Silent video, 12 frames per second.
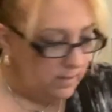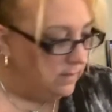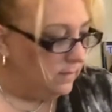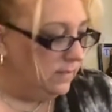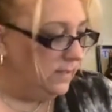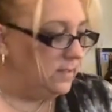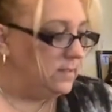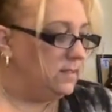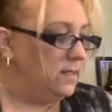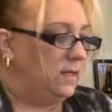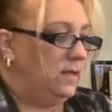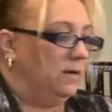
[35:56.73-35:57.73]
let's
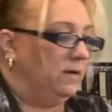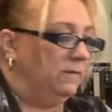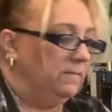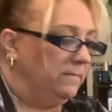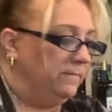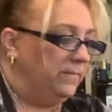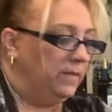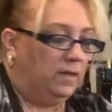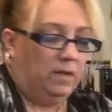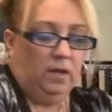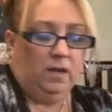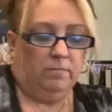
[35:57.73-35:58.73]
see here.
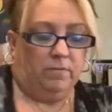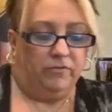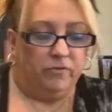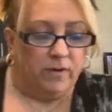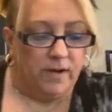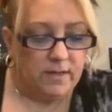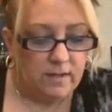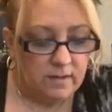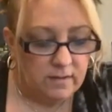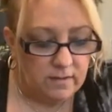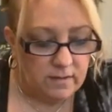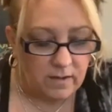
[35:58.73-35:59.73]
Before I,
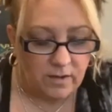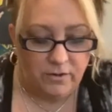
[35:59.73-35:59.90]
oh